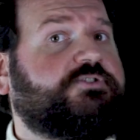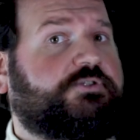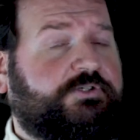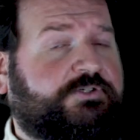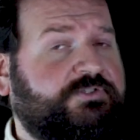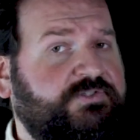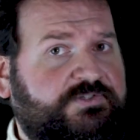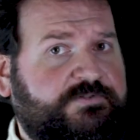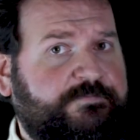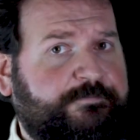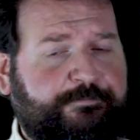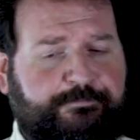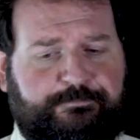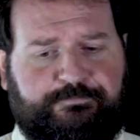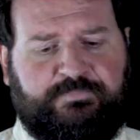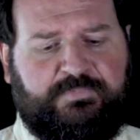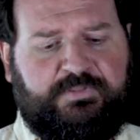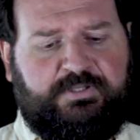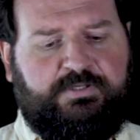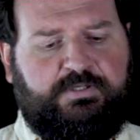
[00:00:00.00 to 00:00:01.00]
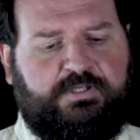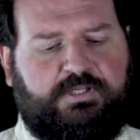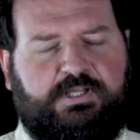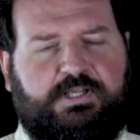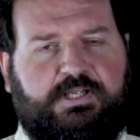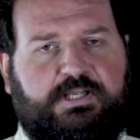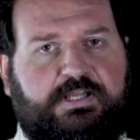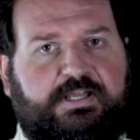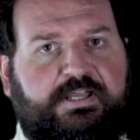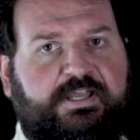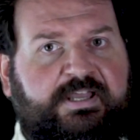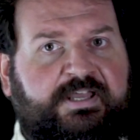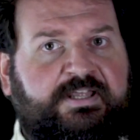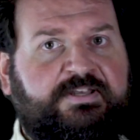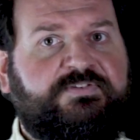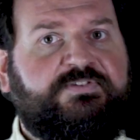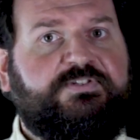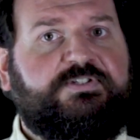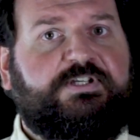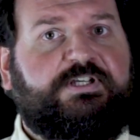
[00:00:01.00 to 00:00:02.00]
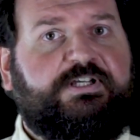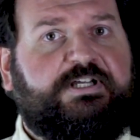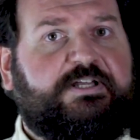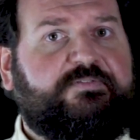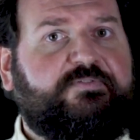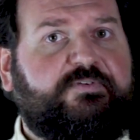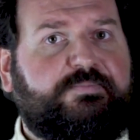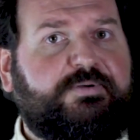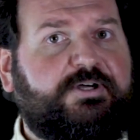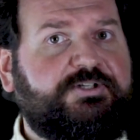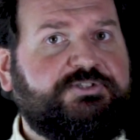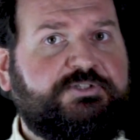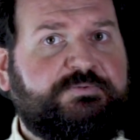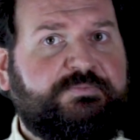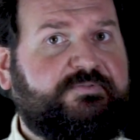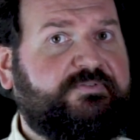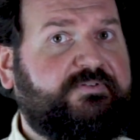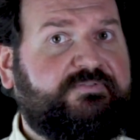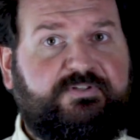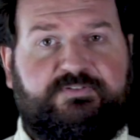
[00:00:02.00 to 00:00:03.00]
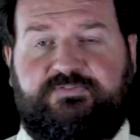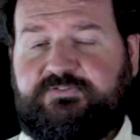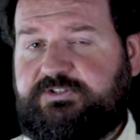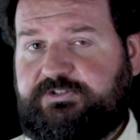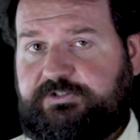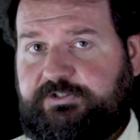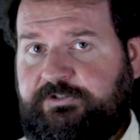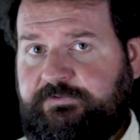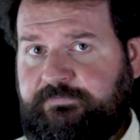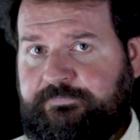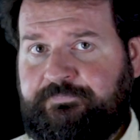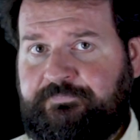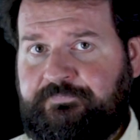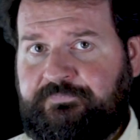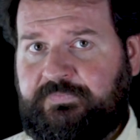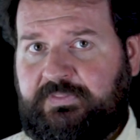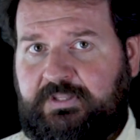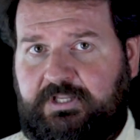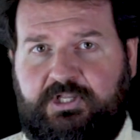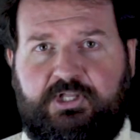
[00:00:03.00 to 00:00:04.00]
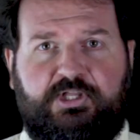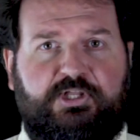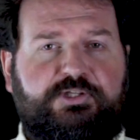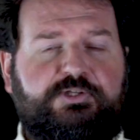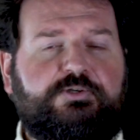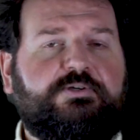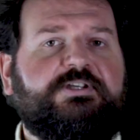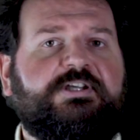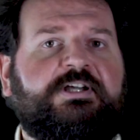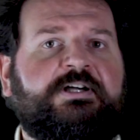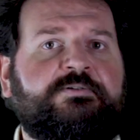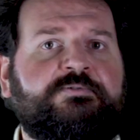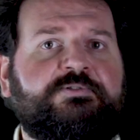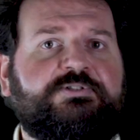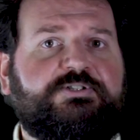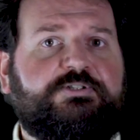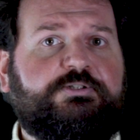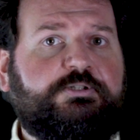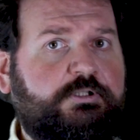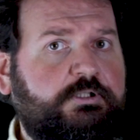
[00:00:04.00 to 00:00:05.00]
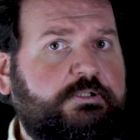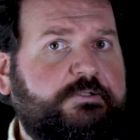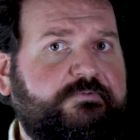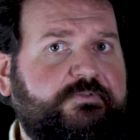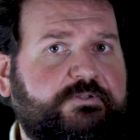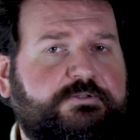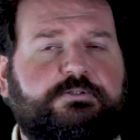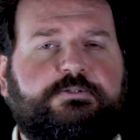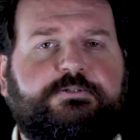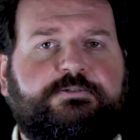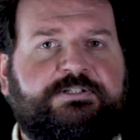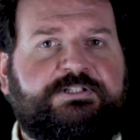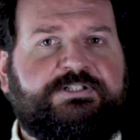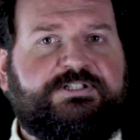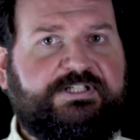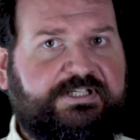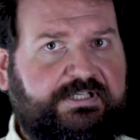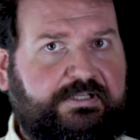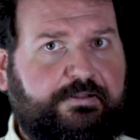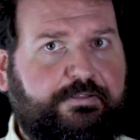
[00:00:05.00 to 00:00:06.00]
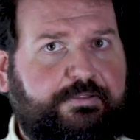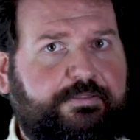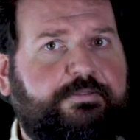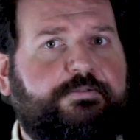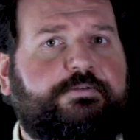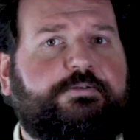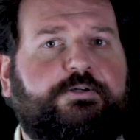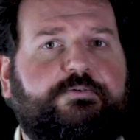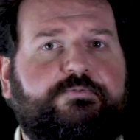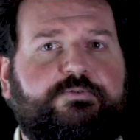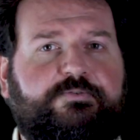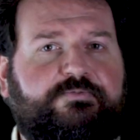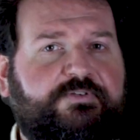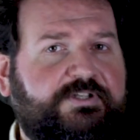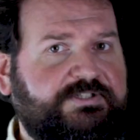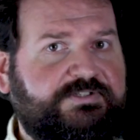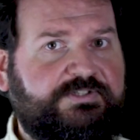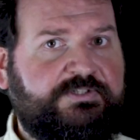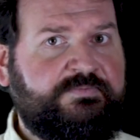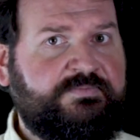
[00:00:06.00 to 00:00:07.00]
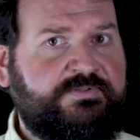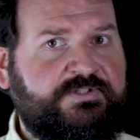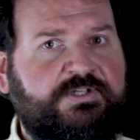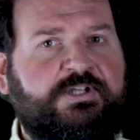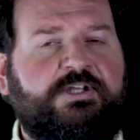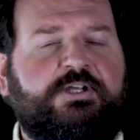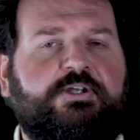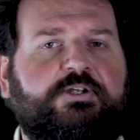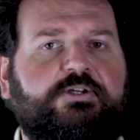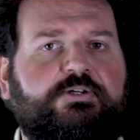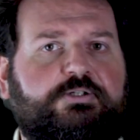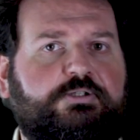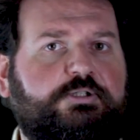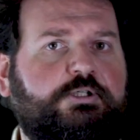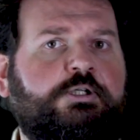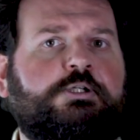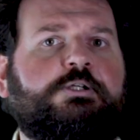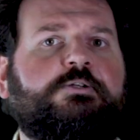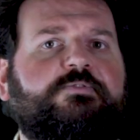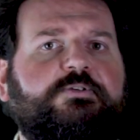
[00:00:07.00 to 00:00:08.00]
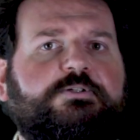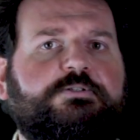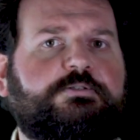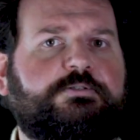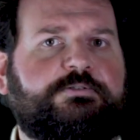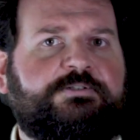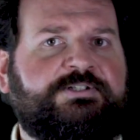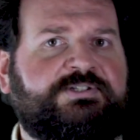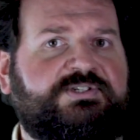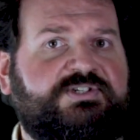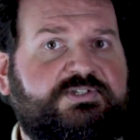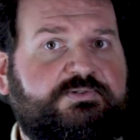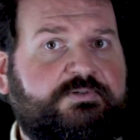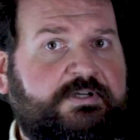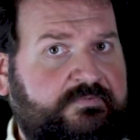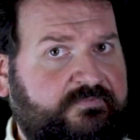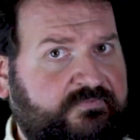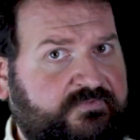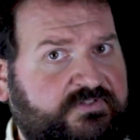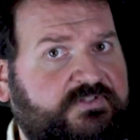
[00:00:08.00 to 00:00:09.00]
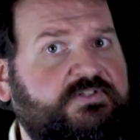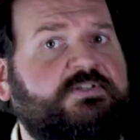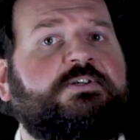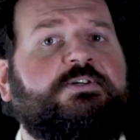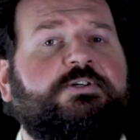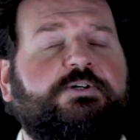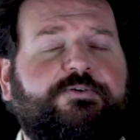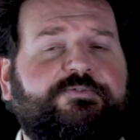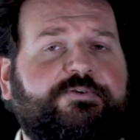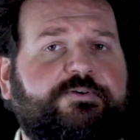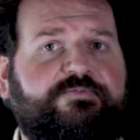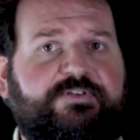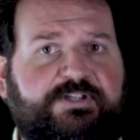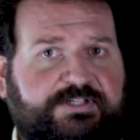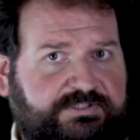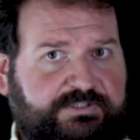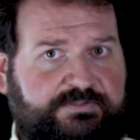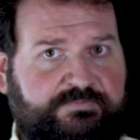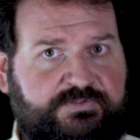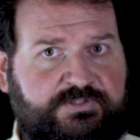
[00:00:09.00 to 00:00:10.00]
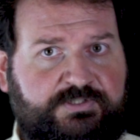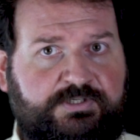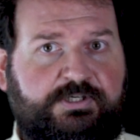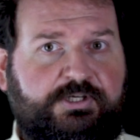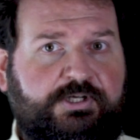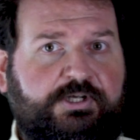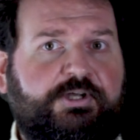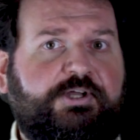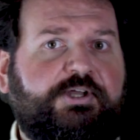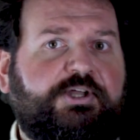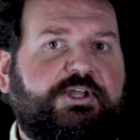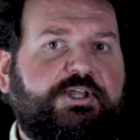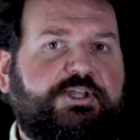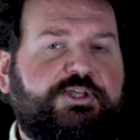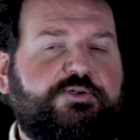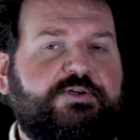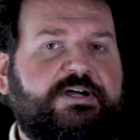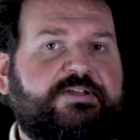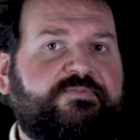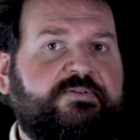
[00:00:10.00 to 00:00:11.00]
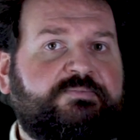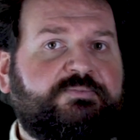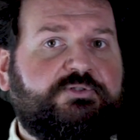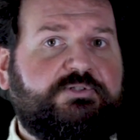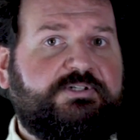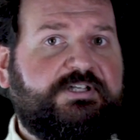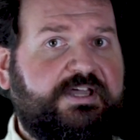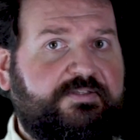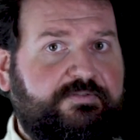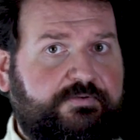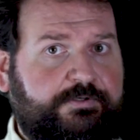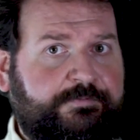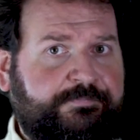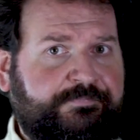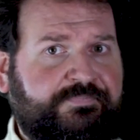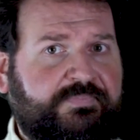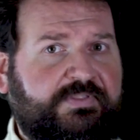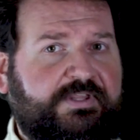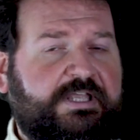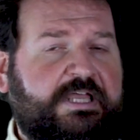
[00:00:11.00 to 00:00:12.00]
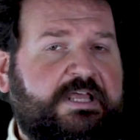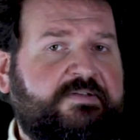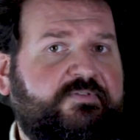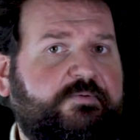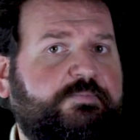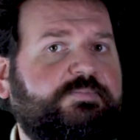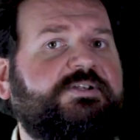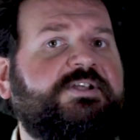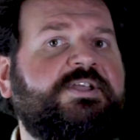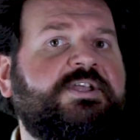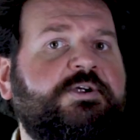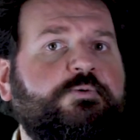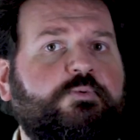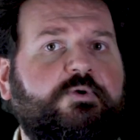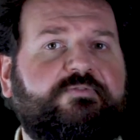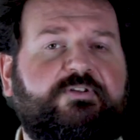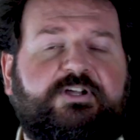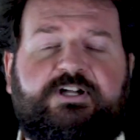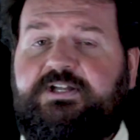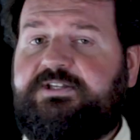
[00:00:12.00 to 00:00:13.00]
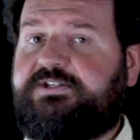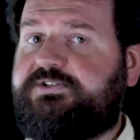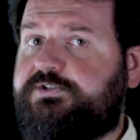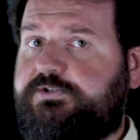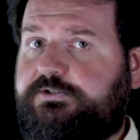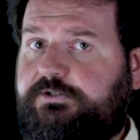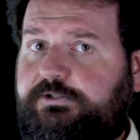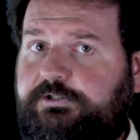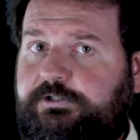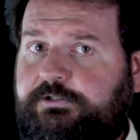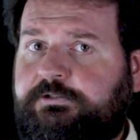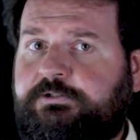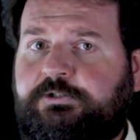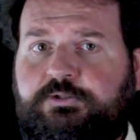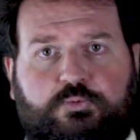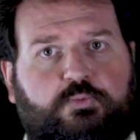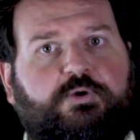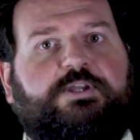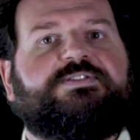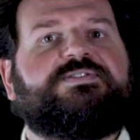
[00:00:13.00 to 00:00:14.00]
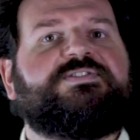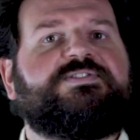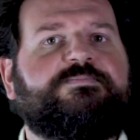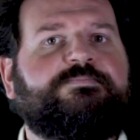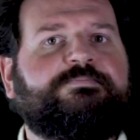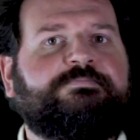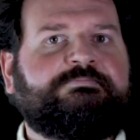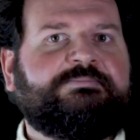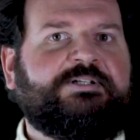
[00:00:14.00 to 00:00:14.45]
turns, and at the bottom of the 5th turn, you count all the current health of your victims, all the current strengths of your victims, you add them together, and the player with the highest score wins.